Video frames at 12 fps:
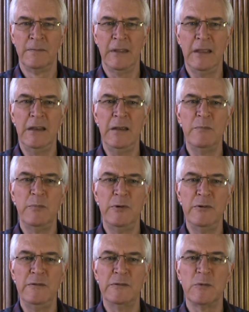It
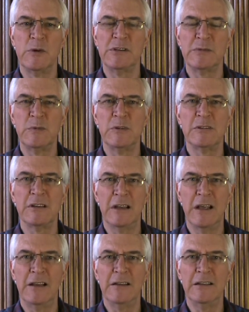improves one's
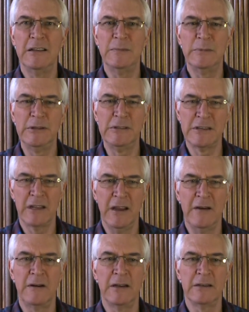personality. It builds
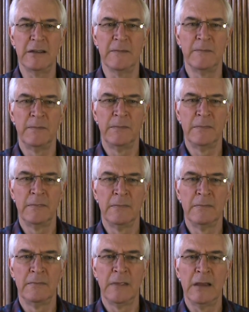character.
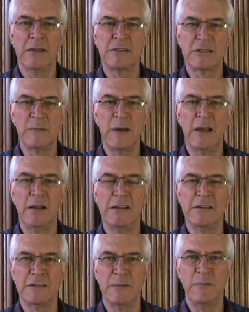A smile
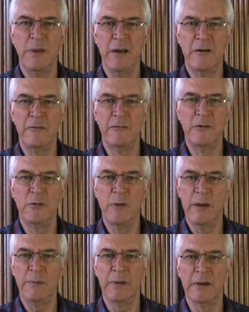is a powerful
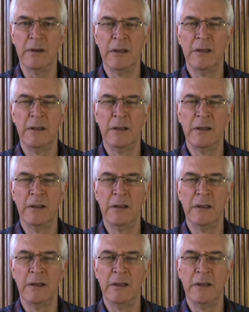weapon,